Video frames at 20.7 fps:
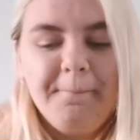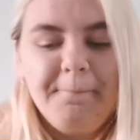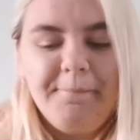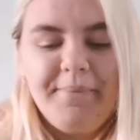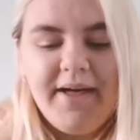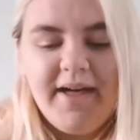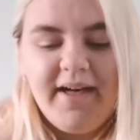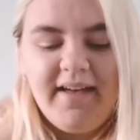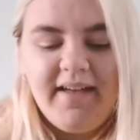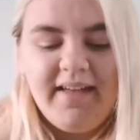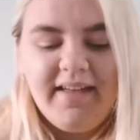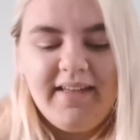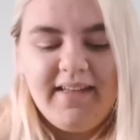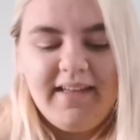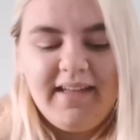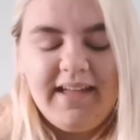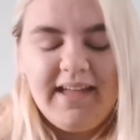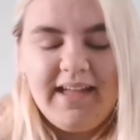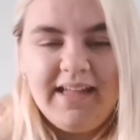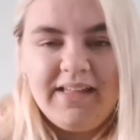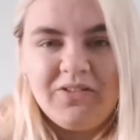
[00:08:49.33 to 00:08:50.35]
But
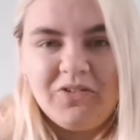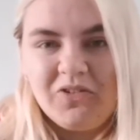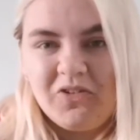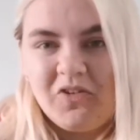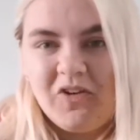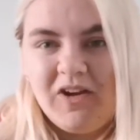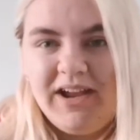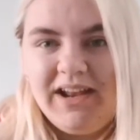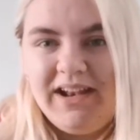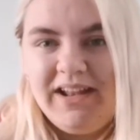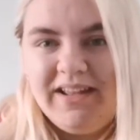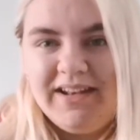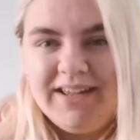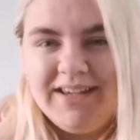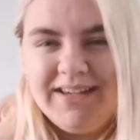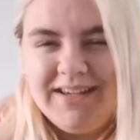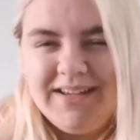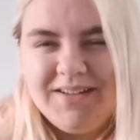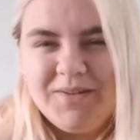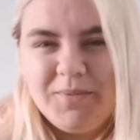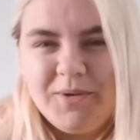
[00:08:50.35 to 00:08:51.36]
it's a great
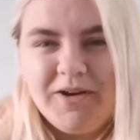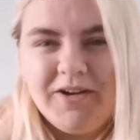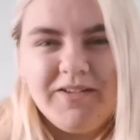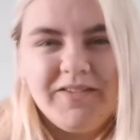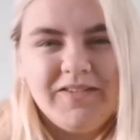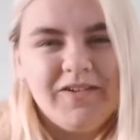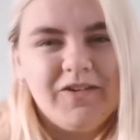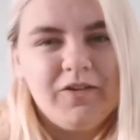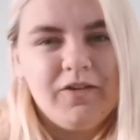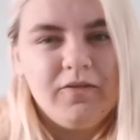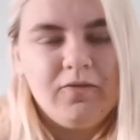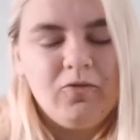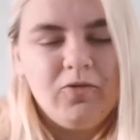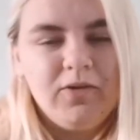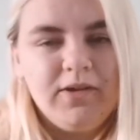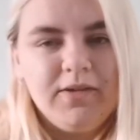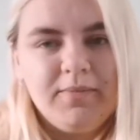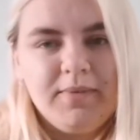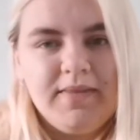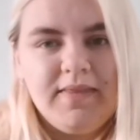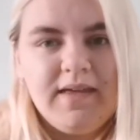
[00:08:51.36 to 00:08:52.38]
learning experience because I've
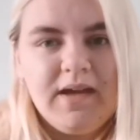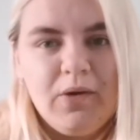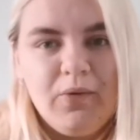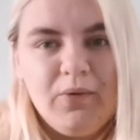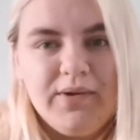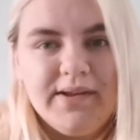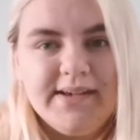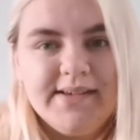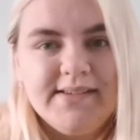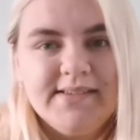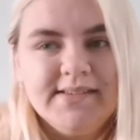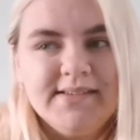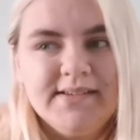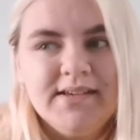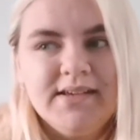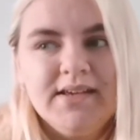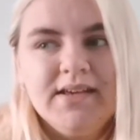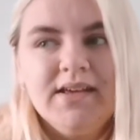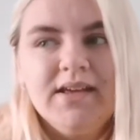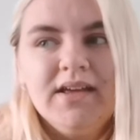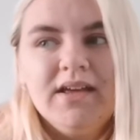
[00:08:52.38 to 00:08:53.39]
always been the oldest,
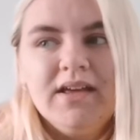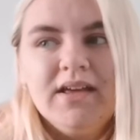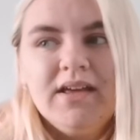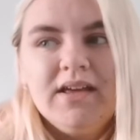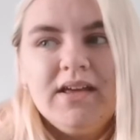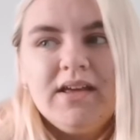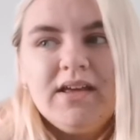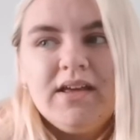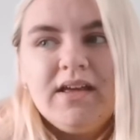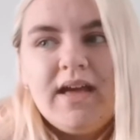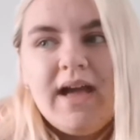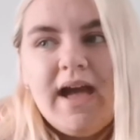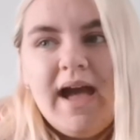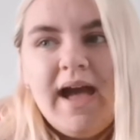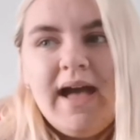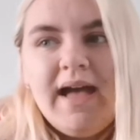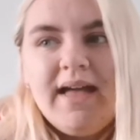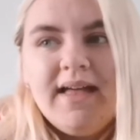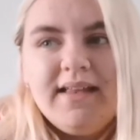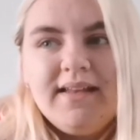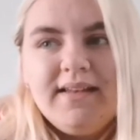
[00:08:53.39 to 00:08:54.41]

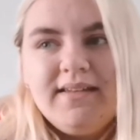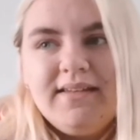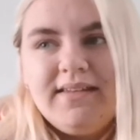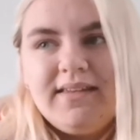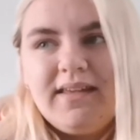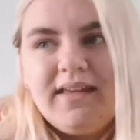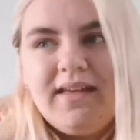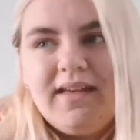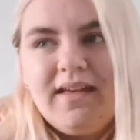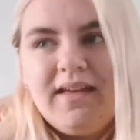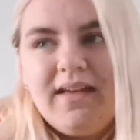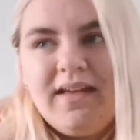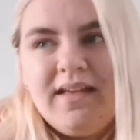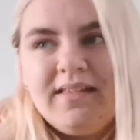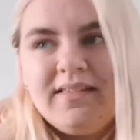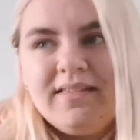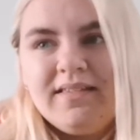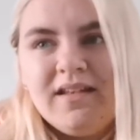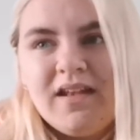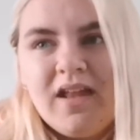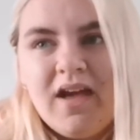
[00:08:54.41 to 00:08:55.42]
and
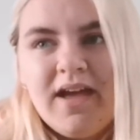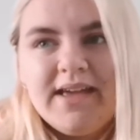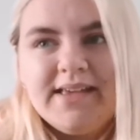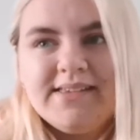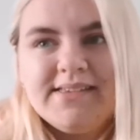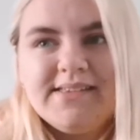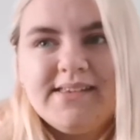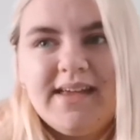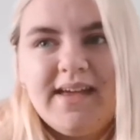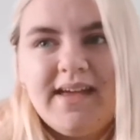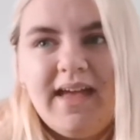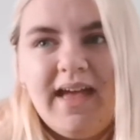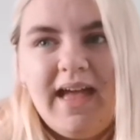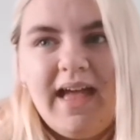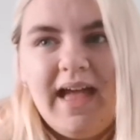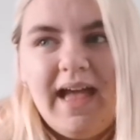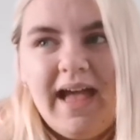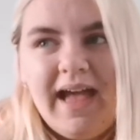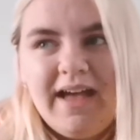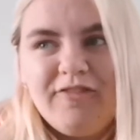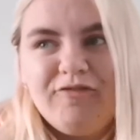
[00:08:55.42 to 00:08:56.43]
it's nice to
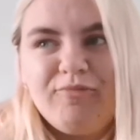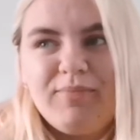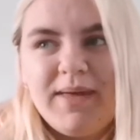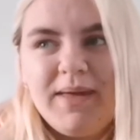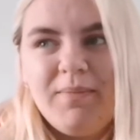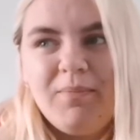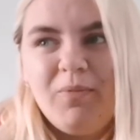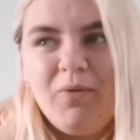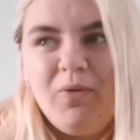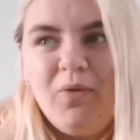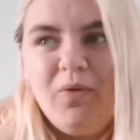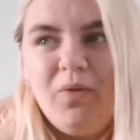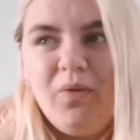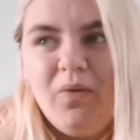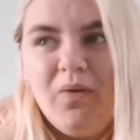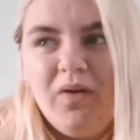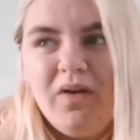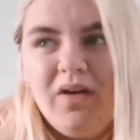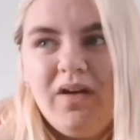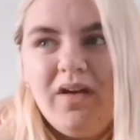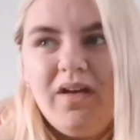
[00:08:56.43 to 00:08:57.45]
have
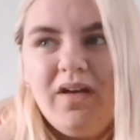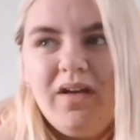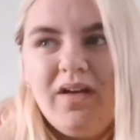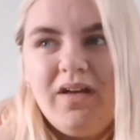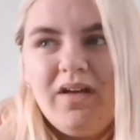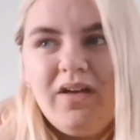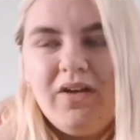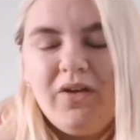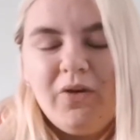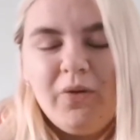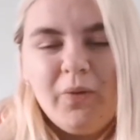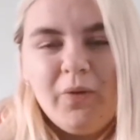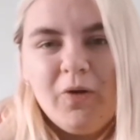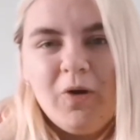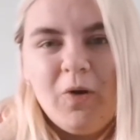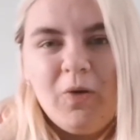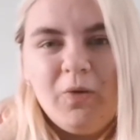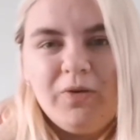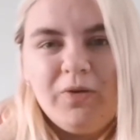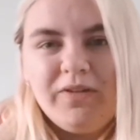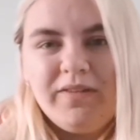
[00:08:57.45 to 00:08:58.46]
people who
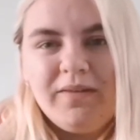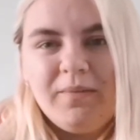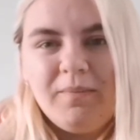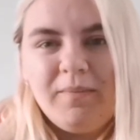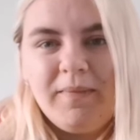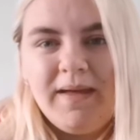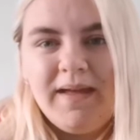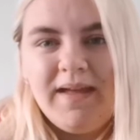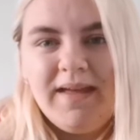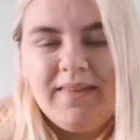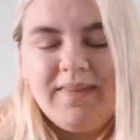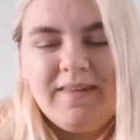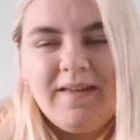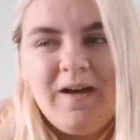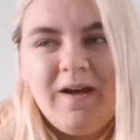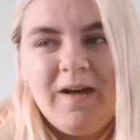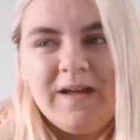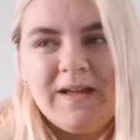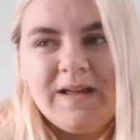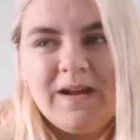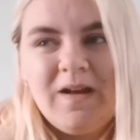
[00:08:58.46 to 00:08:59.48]
are older than me that
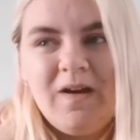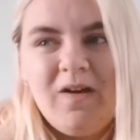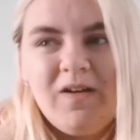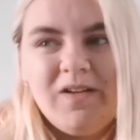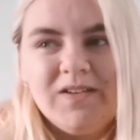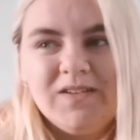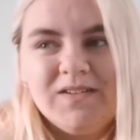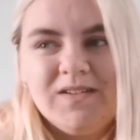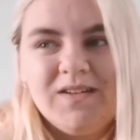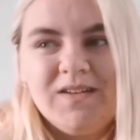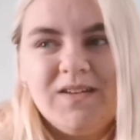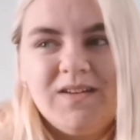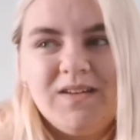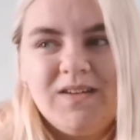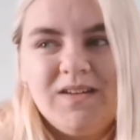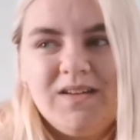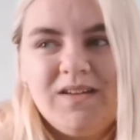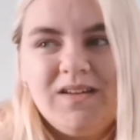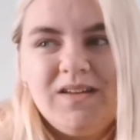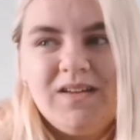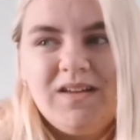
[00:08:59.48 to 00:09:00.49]
I can ask
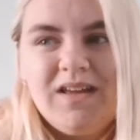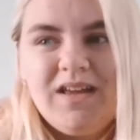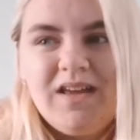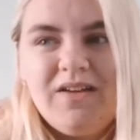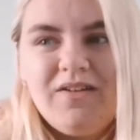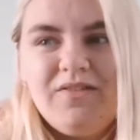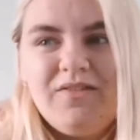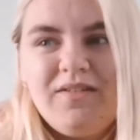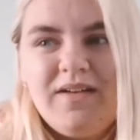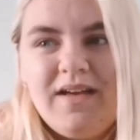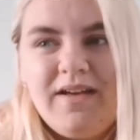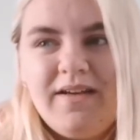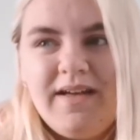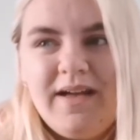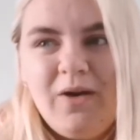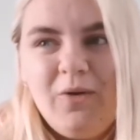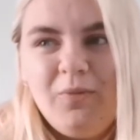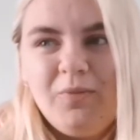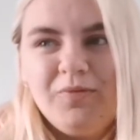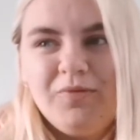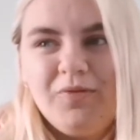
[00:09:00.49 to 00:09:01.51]

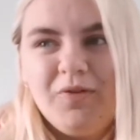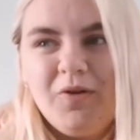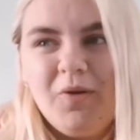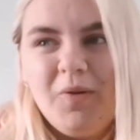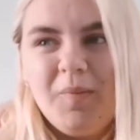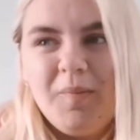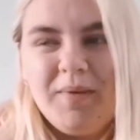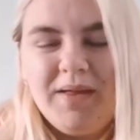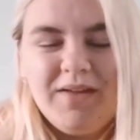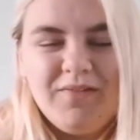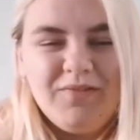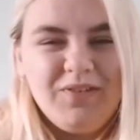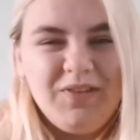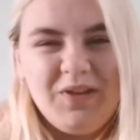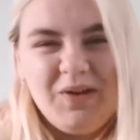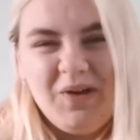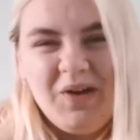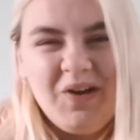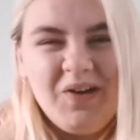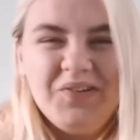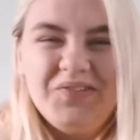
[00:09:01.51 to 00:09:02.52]
help from, even
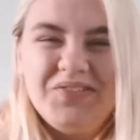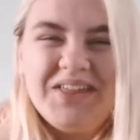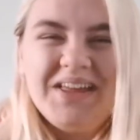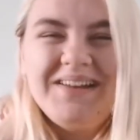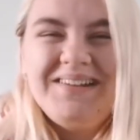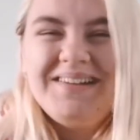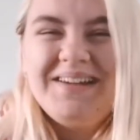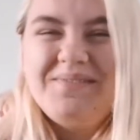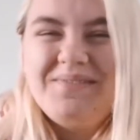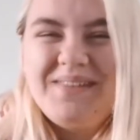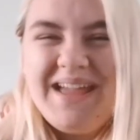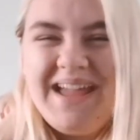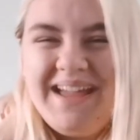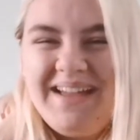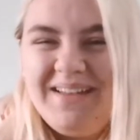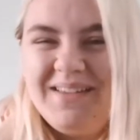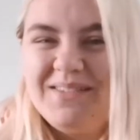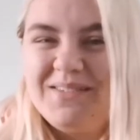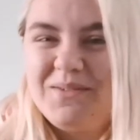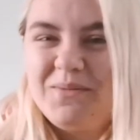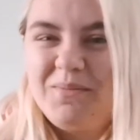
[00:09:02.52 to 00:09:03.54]
though half the time they
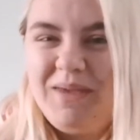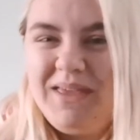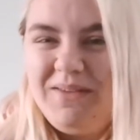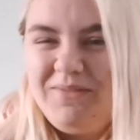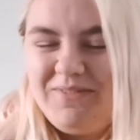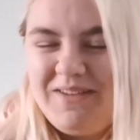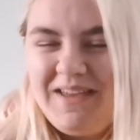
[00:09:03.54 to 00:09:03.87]
ask me